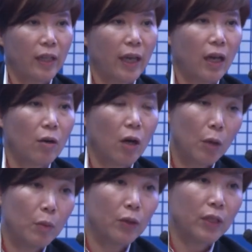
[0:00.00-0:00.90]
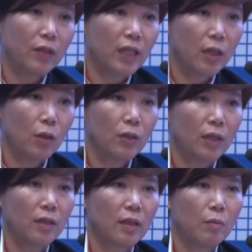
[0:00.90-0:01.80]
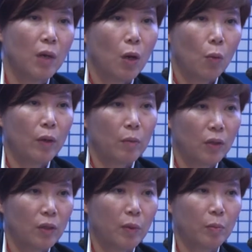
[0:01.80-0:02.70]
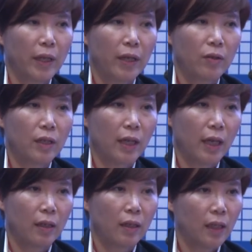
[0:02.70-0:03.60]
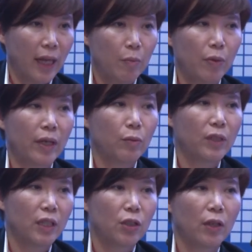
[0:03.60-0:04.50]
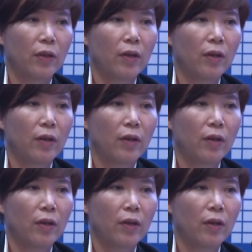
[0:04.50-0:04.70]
harmonious ecosystem where multiple players can collaborate with each other.